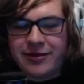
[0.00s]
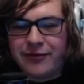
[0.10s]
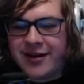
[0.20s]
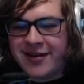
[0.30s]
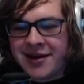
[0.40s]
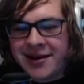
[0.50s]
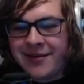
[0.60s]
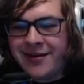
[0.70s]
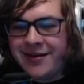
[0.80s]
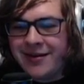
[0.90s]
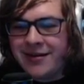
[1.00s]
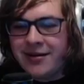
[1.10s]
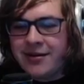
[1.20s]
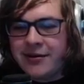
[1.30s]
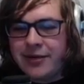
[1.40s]
at the right time,
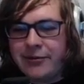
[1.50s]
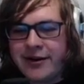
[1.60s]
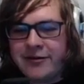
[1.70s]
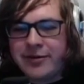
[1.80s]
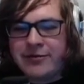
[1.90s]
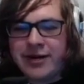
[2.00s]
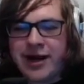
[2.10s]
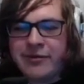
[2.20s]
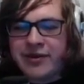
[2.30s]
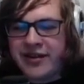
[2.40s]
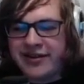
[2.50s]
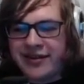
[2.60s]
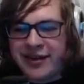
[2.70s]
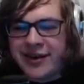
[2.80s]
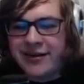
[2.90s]
you're able to actually pick up the object
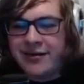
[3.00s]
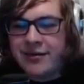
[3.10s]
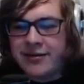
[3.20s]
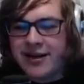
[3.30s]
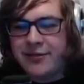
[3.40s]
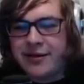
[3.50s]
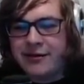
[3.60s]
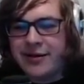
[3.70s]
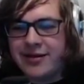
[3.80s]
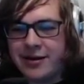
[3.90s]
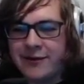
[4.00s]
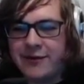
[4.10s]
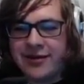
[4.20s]
instantly. That's what I did right there for